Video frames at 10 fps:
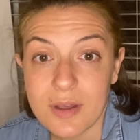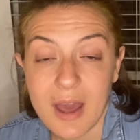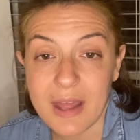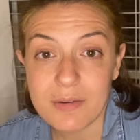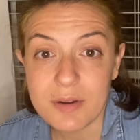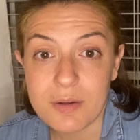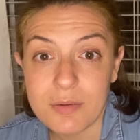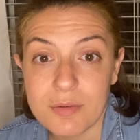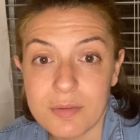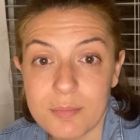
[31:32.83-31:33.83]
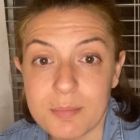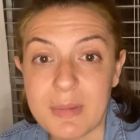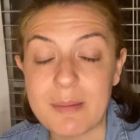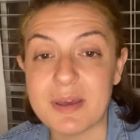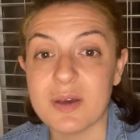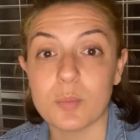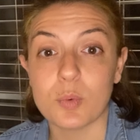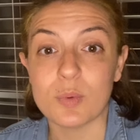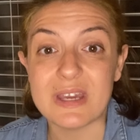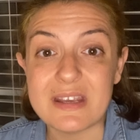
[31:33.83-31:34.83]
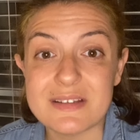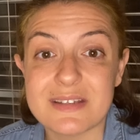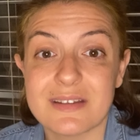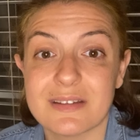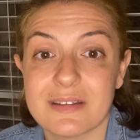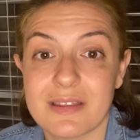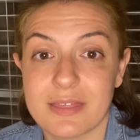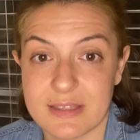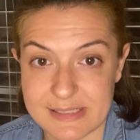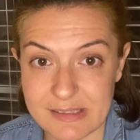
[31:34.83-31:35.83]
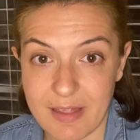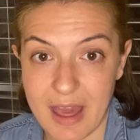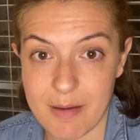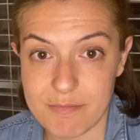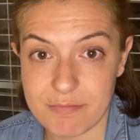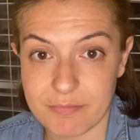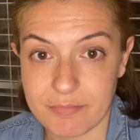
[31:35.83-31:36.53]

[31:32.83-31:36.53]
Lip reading: I don't know, maybe it will eat the slime.